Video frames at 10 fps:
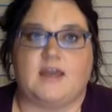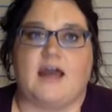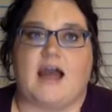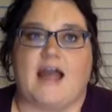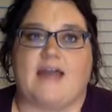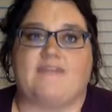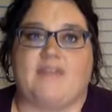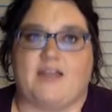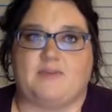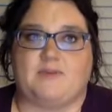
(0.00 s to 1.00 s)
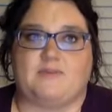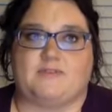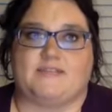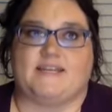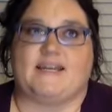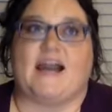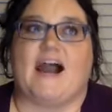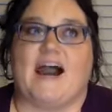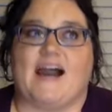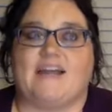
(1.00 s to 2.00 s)
I have had people say,
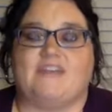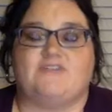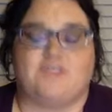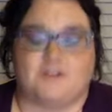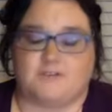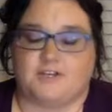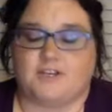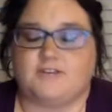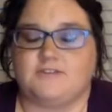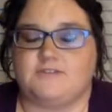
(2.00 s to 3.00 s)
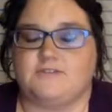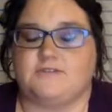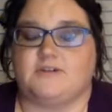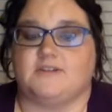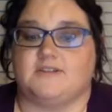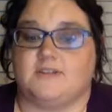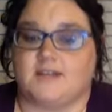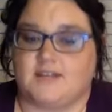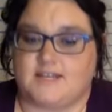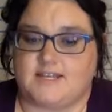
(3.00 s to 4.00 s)
I do not want to go to
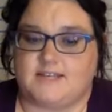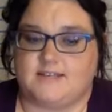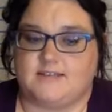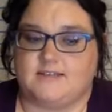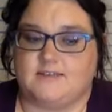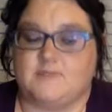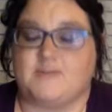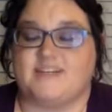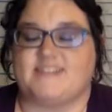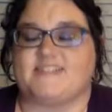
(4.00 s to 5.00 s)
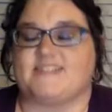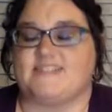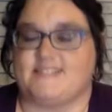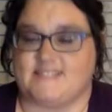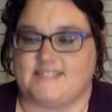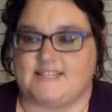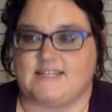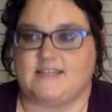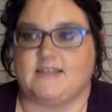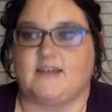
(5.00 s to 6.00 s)
Aulani because it's Disney.
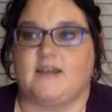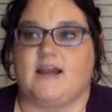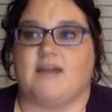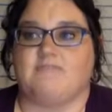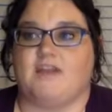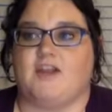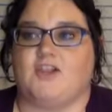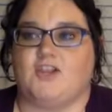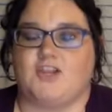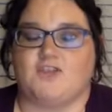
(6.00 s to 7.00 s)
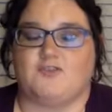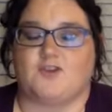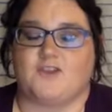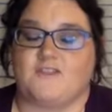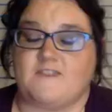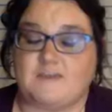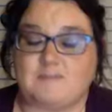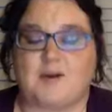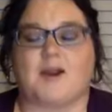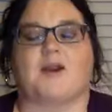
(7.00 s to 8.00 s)
I'm not looking for a theme
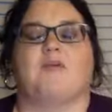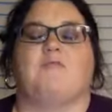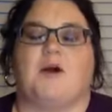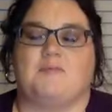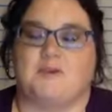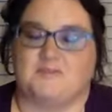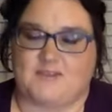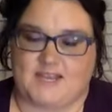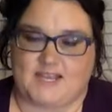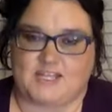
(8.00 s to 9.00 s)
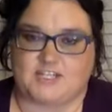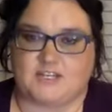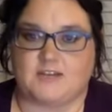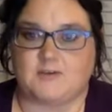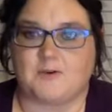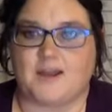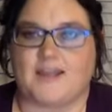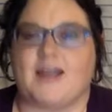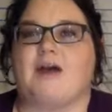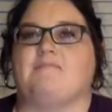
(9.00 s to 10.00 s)
park while I'm on vacation in
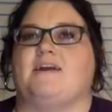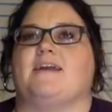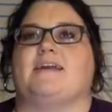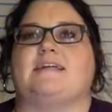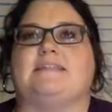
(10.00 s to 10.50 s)
Hawaii. I'm like,